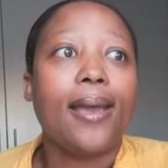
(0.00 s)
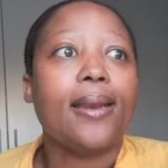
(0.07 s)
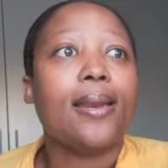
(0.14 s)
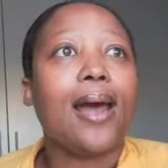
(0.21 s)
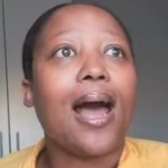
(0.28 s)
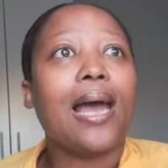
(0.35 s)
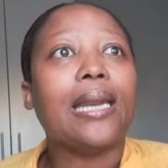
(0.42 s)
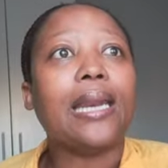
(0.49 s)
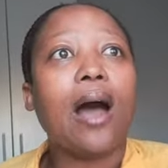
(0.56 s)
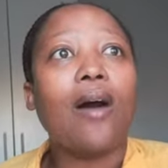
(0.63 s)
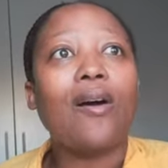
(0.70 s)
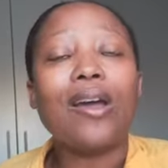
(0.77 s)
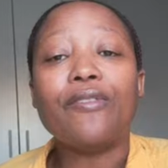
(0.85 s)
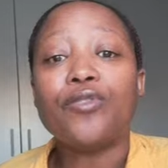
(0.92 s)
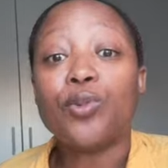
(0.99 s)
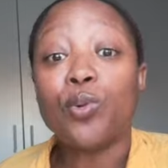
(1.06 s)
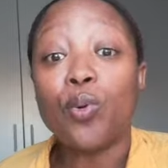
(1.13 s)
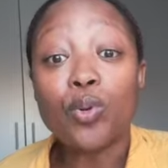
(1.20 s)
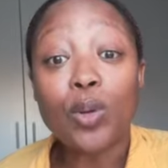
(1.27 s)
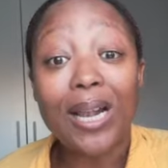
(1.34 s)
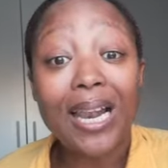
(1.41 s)
And I now have to
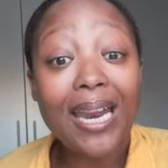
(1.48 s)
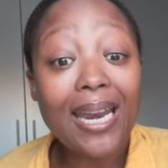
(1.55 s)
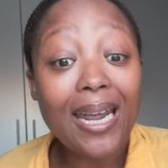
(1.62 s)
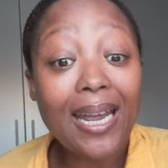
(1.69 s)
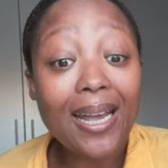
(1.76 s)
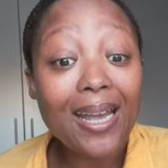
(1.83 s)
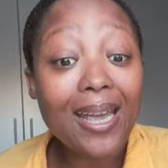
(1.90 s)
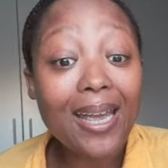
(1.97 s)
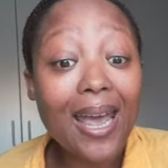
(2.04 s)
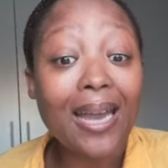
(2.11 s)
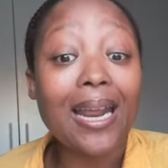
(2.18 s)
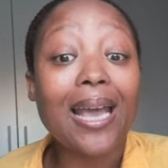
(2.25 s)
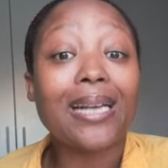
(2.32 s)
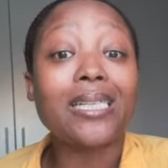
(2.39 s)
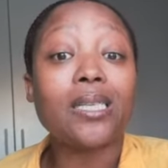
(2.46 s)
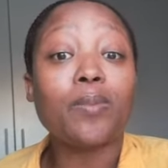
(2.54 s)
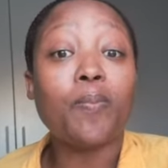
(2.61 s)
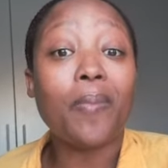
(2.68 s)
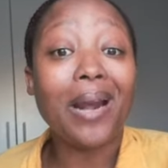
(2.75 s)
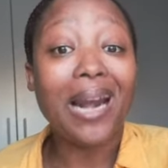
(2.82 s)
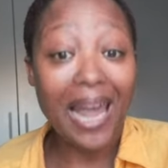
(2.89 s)
go to clinic and
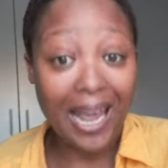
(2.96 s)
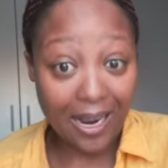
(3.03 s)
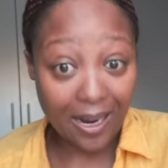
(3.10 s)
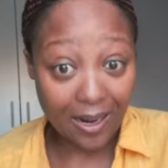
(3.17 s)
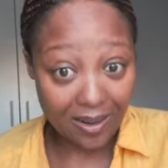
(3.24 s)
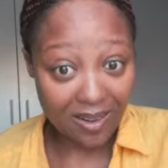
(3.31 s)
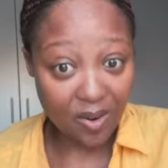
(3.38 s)
explain,